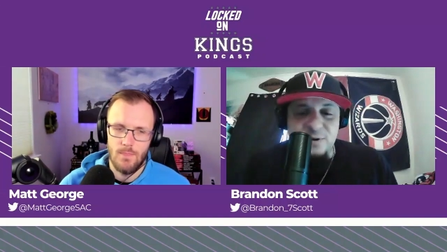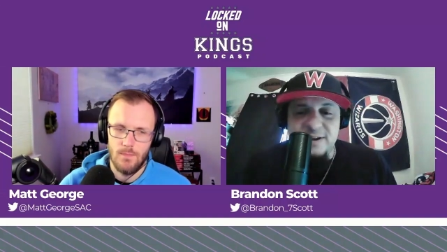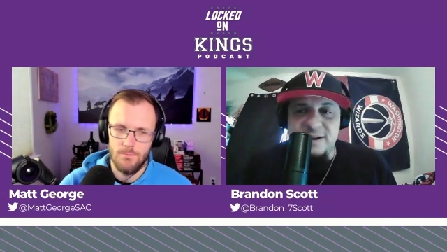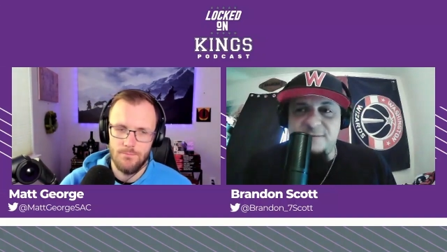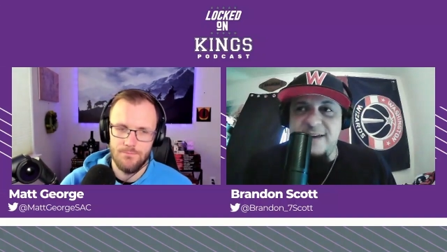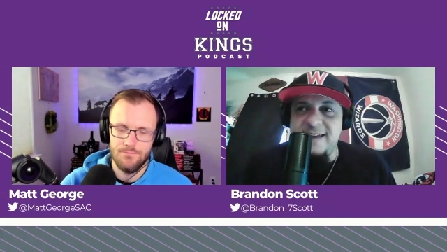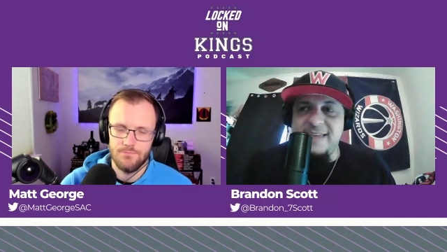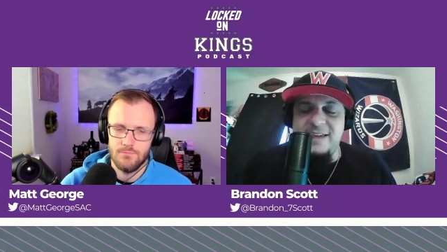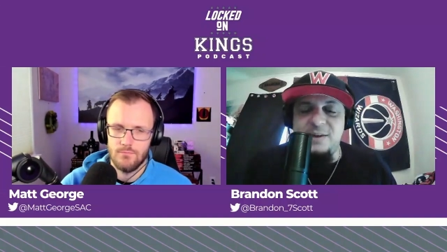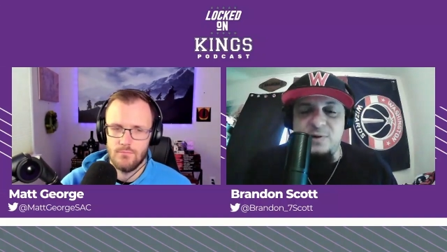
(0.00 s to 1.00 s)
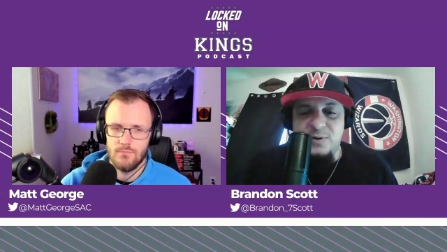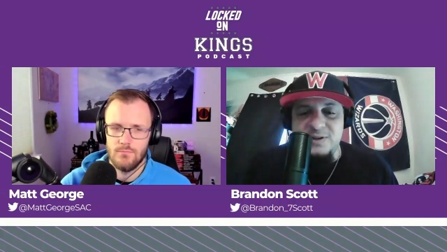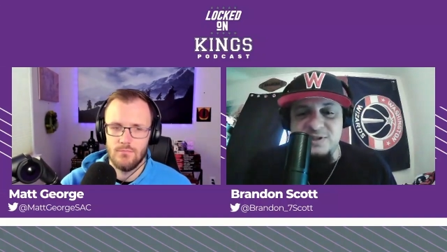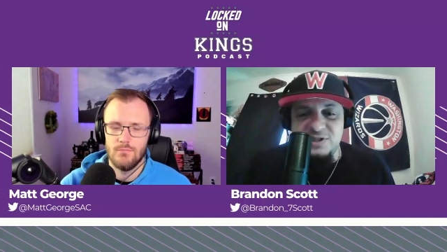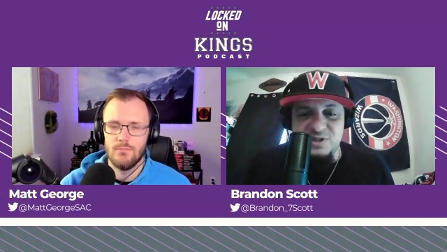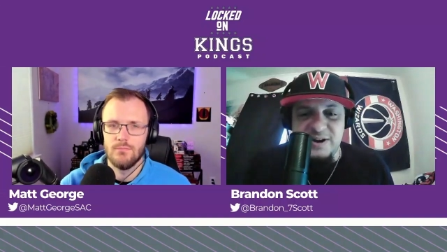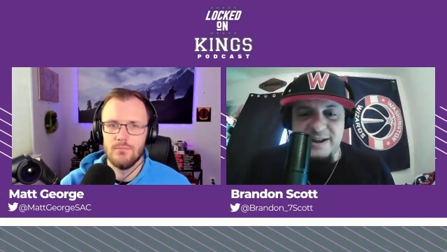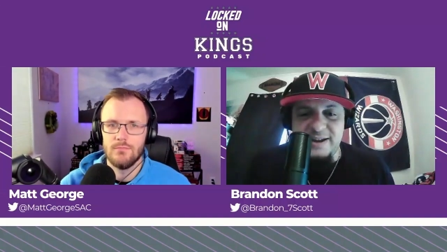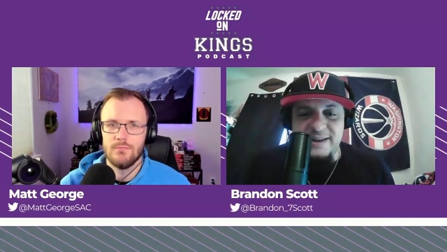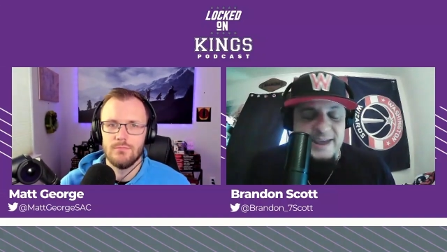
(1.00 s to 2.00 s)
Speaker 1: you look at the fact that he requested the
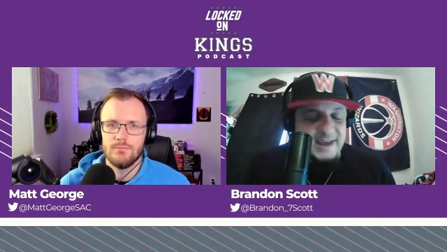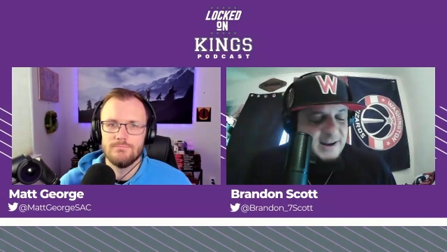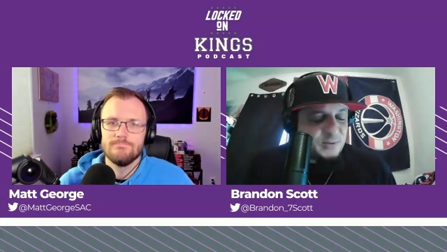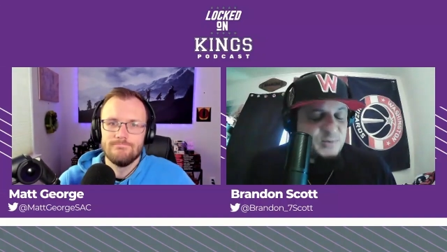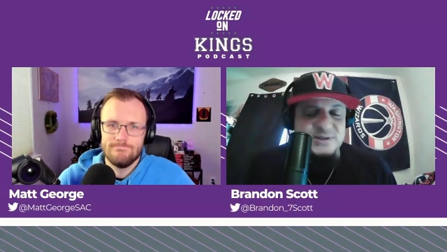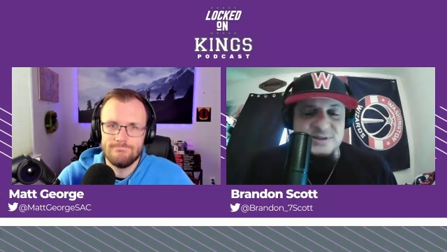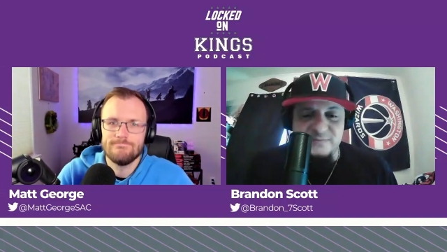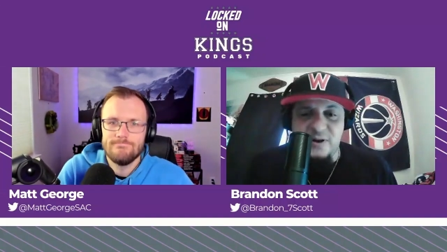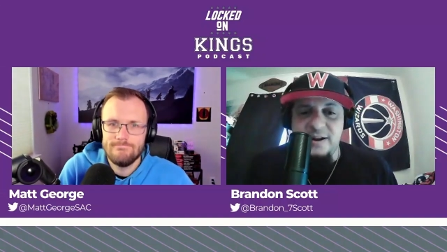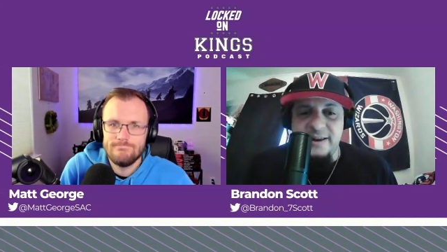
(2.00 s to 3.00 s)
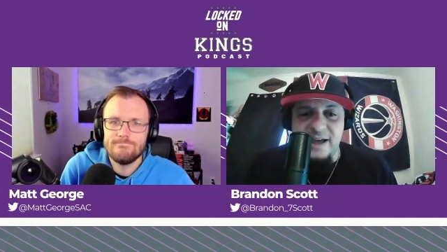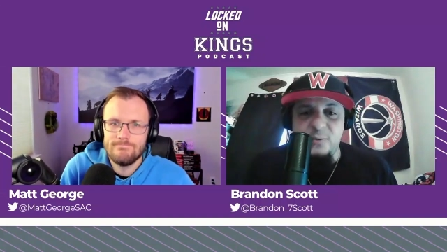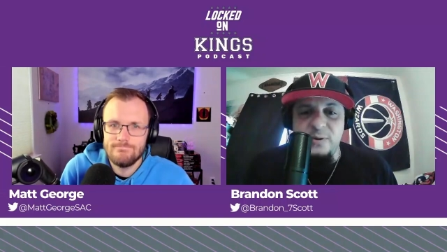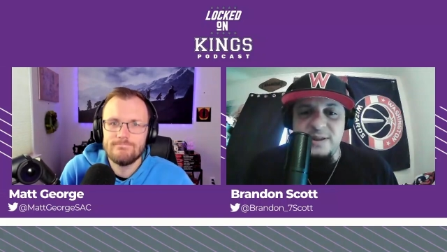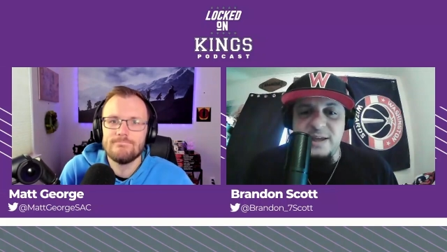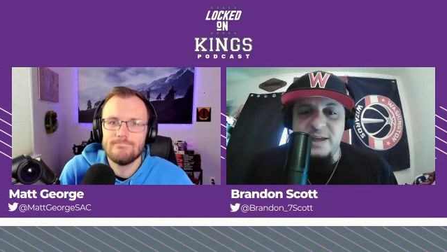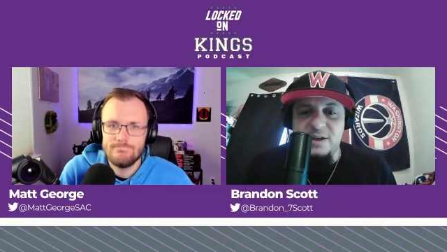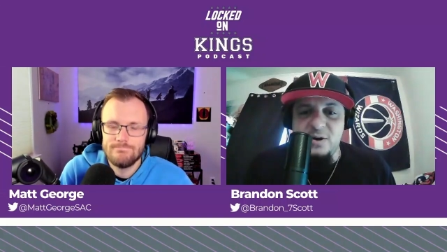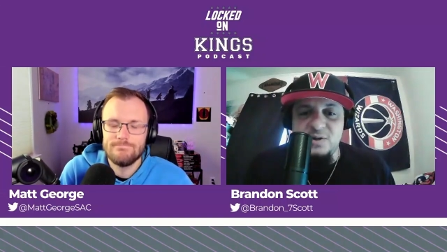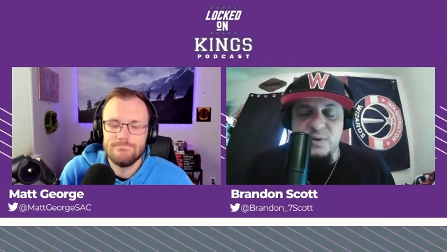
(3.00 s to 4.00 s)
trade and there was some falling out with the head
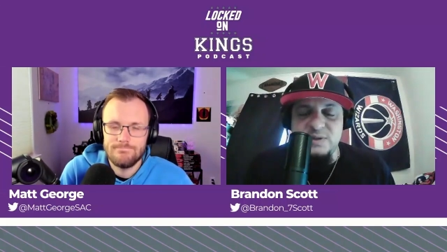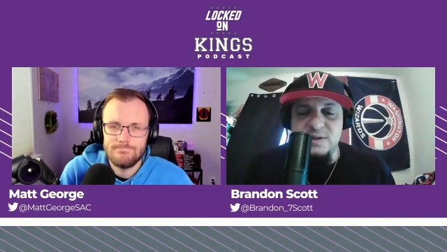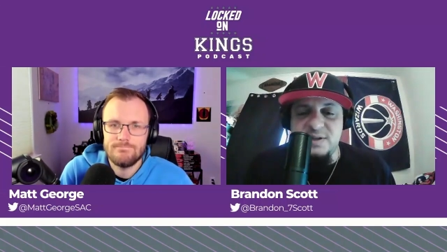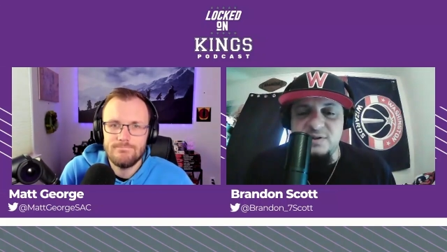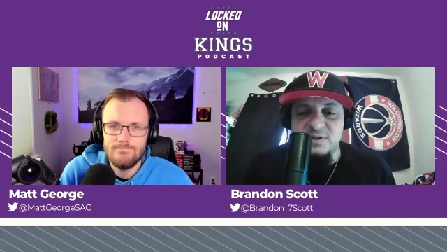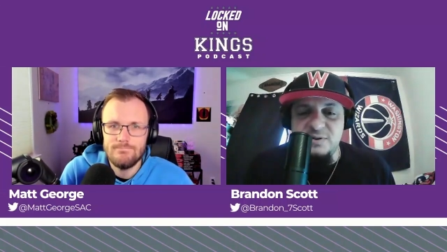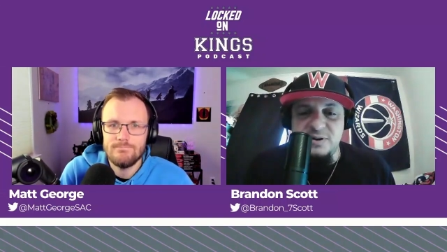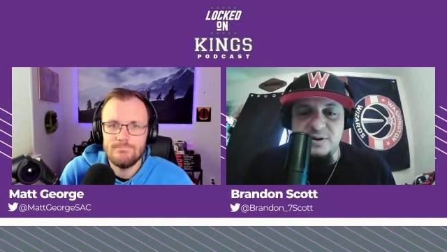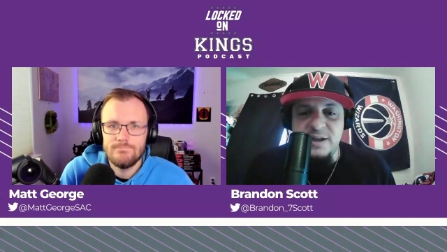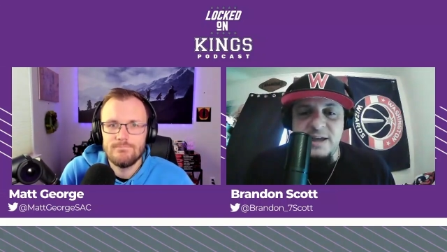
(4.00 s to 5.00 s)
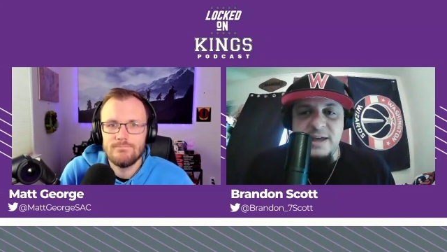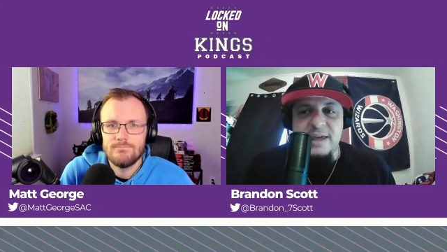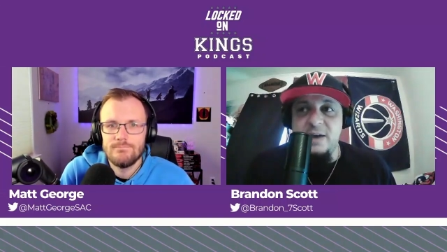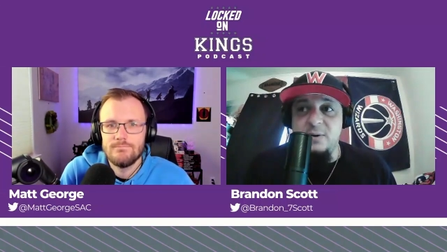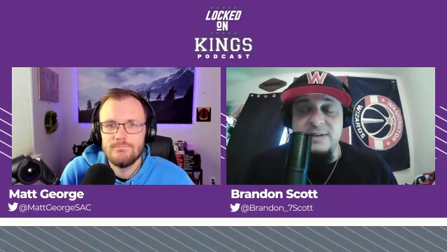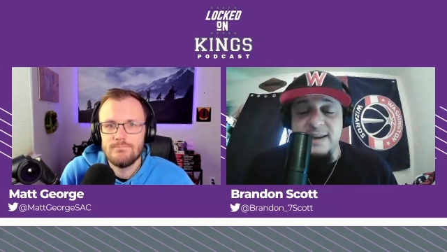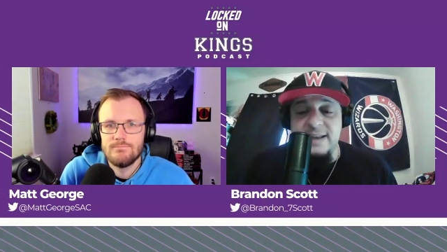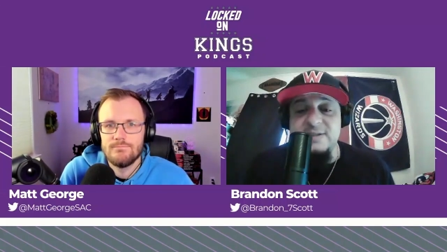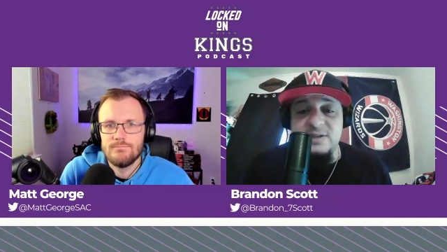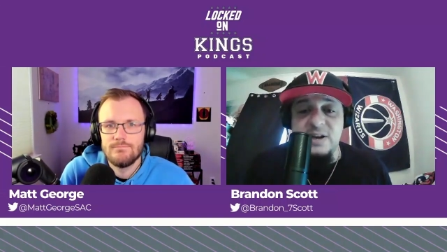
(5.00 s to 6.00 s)
coach Wes Unseld Jr., it was a
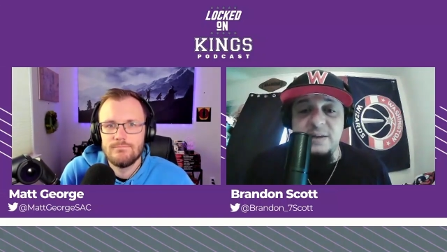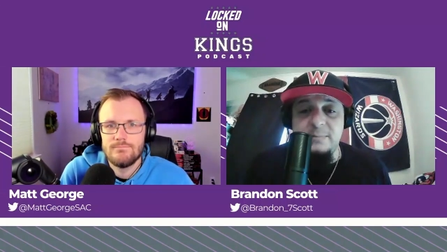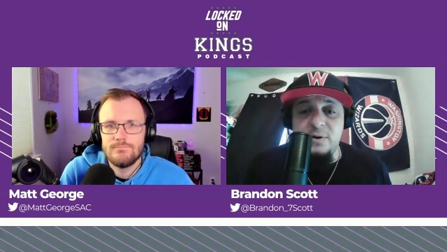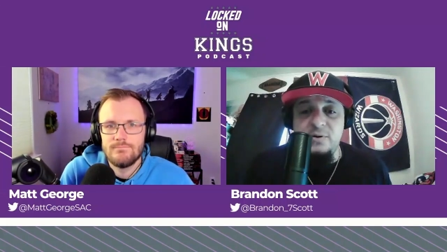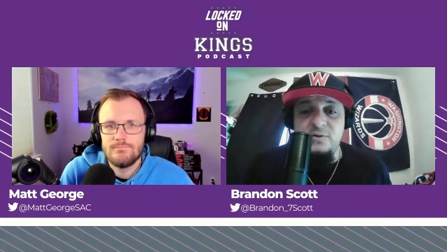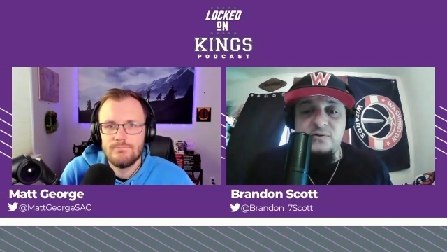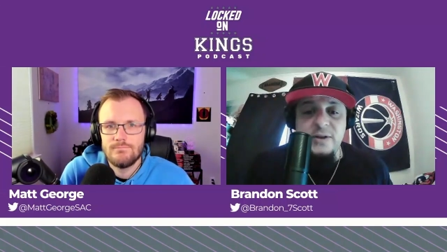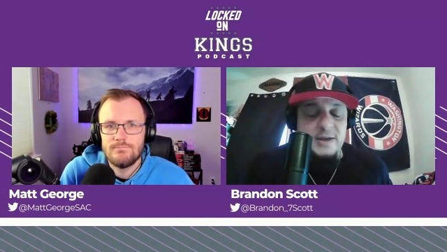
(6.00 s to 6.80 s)
necessary move.